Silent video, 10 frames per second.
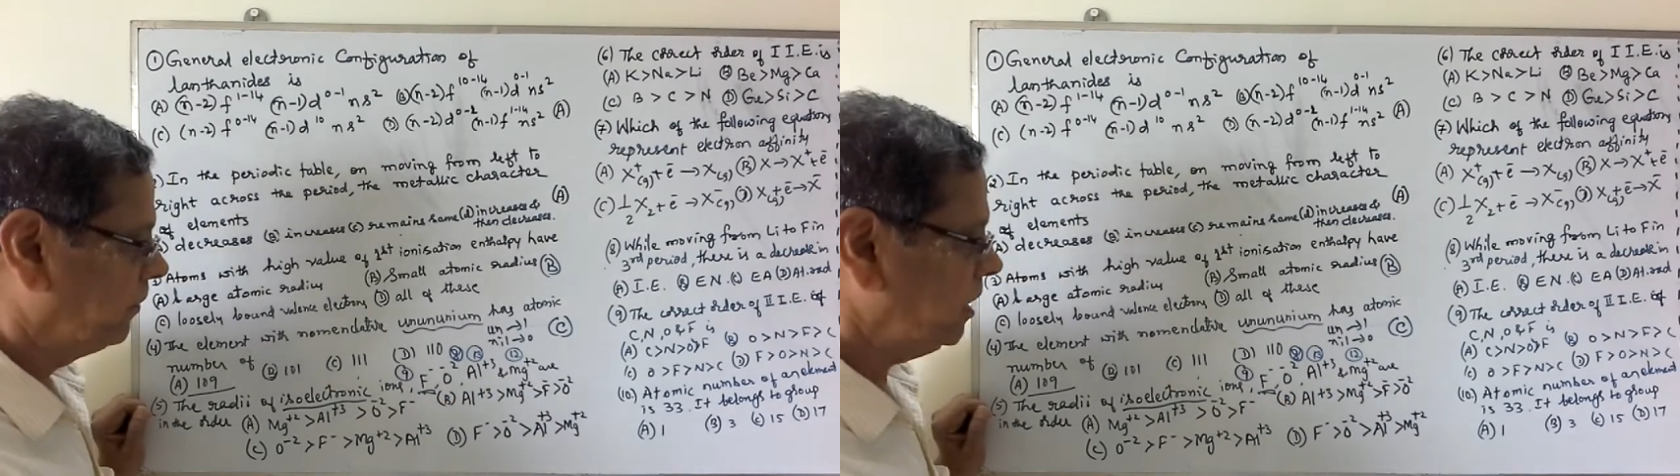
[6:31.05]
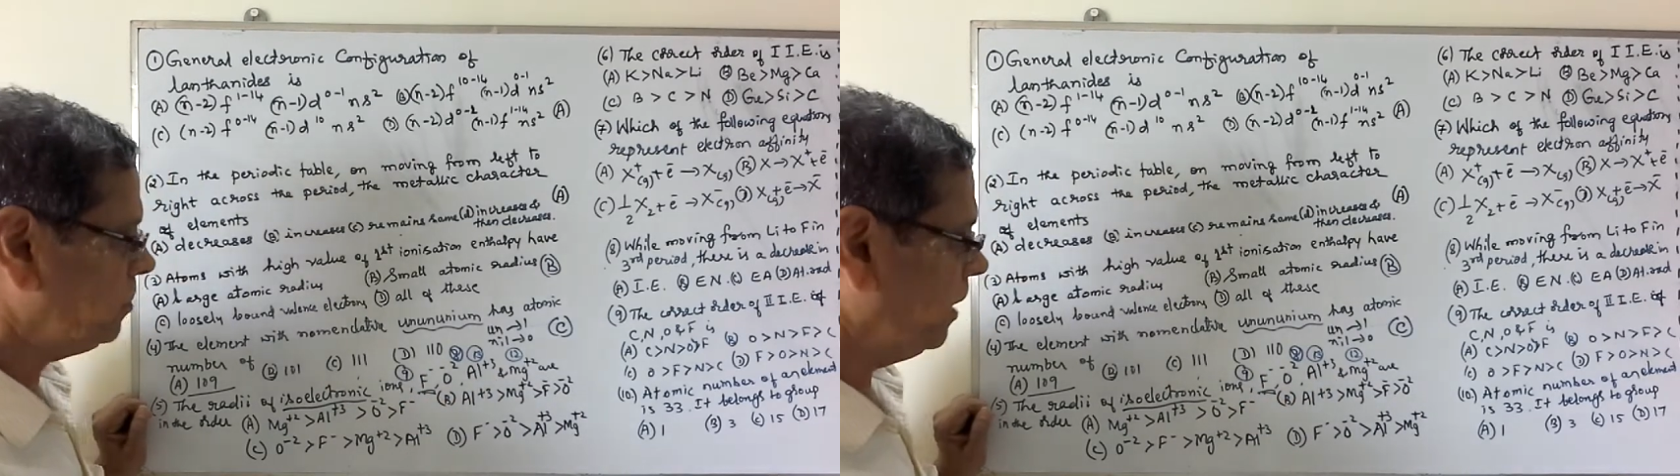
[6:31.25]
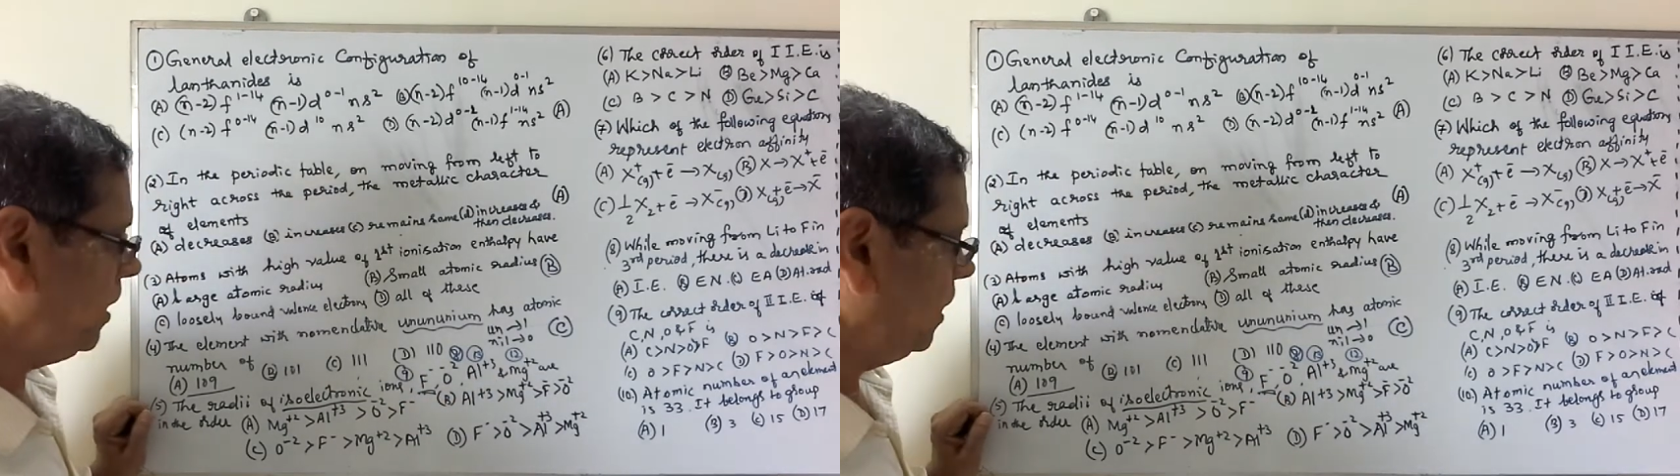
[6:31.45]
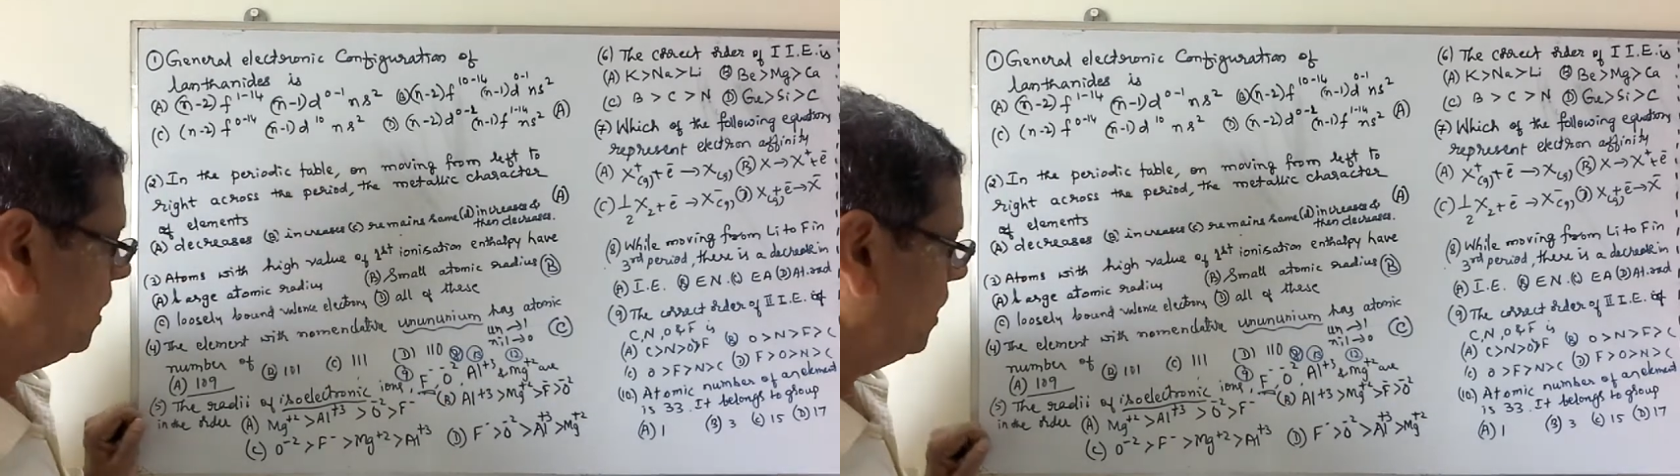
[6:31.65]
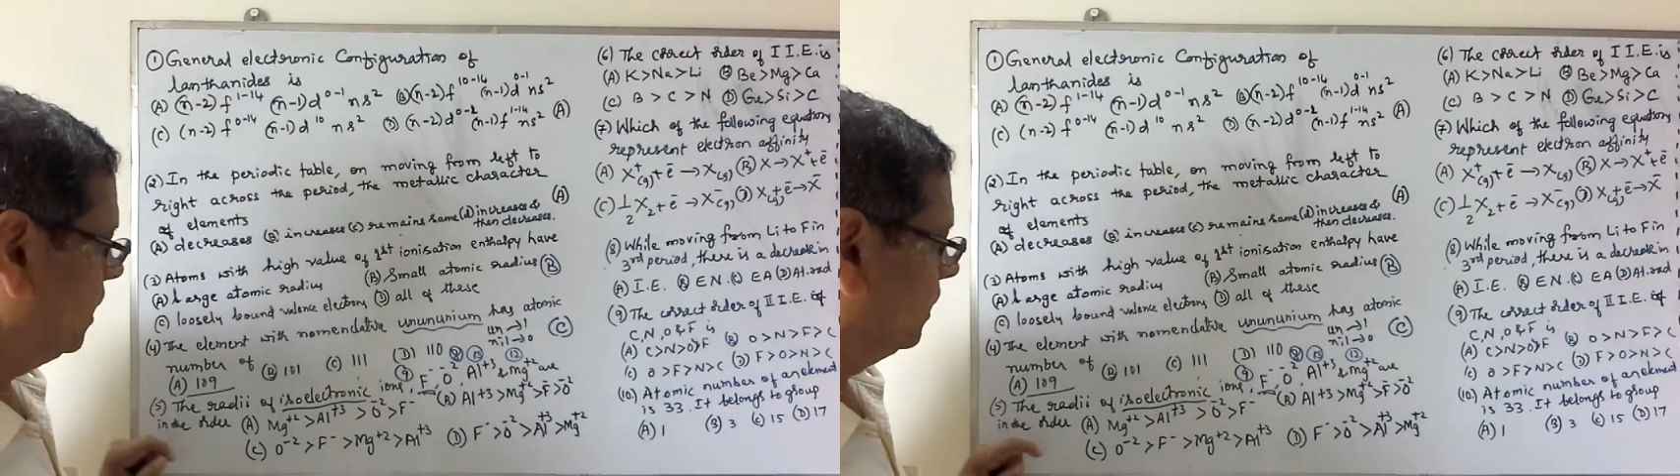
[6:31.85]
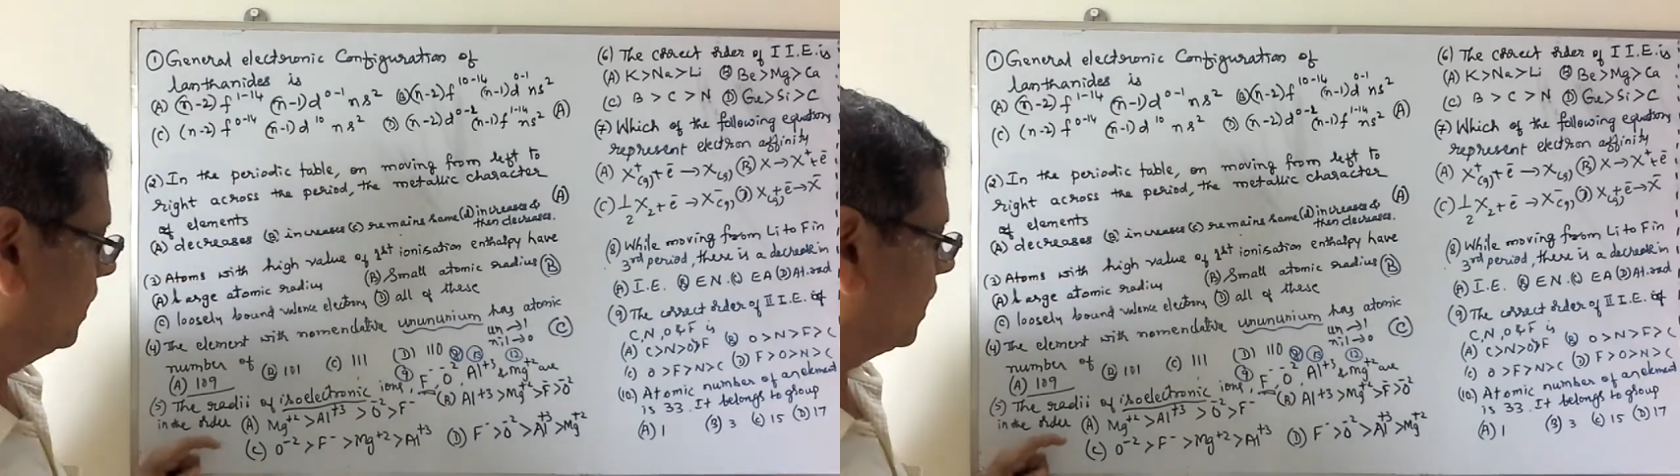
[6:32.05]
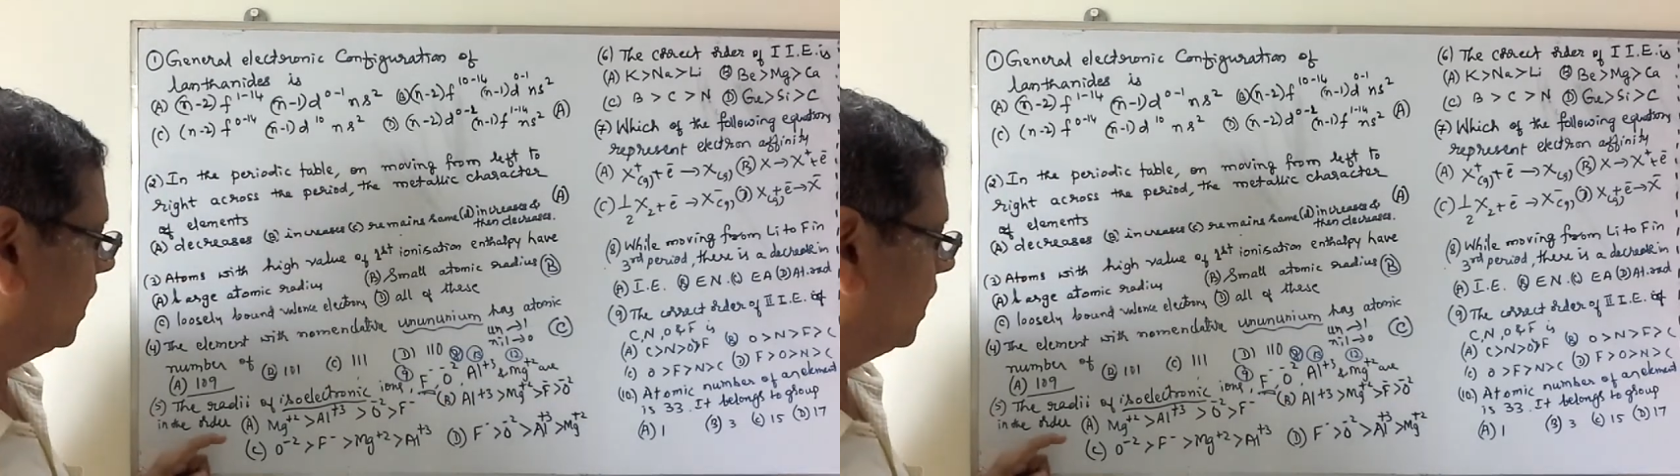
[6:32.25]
That's why the